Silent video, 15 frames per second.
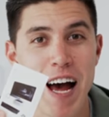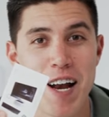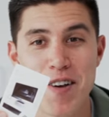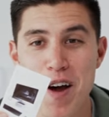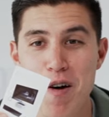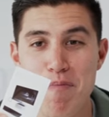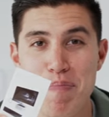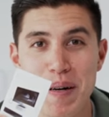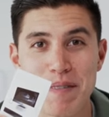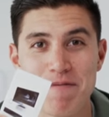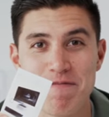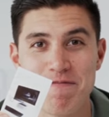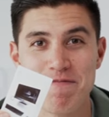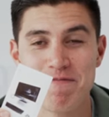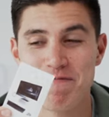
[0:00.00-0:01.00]
Dope.
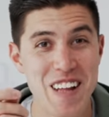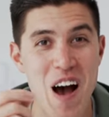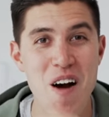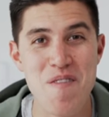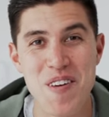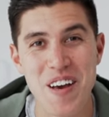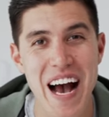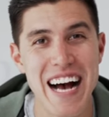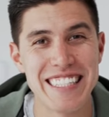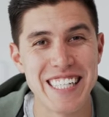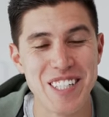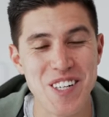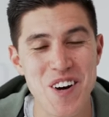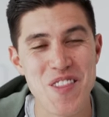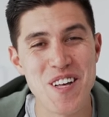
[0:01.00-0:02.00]
Hope you guys
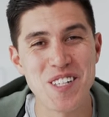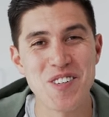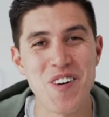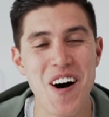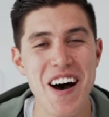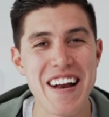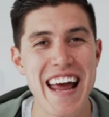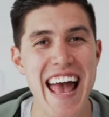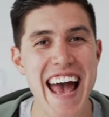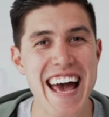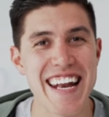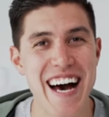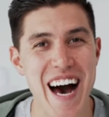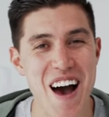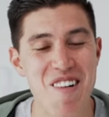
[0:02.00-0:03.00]
enjoyed this one,
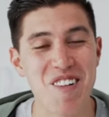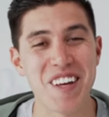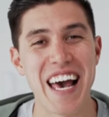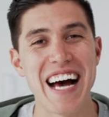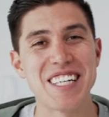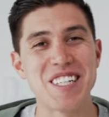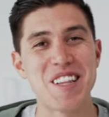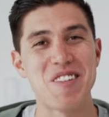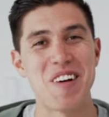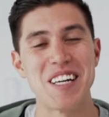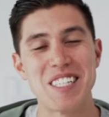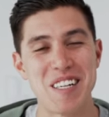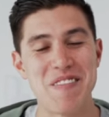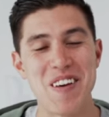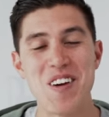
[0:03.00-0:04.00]
and I will catch the
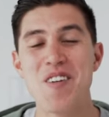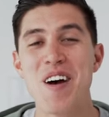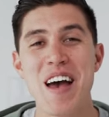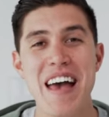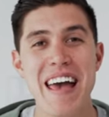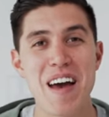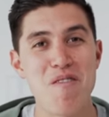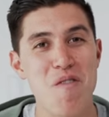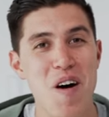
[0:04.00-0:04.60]
rest of you in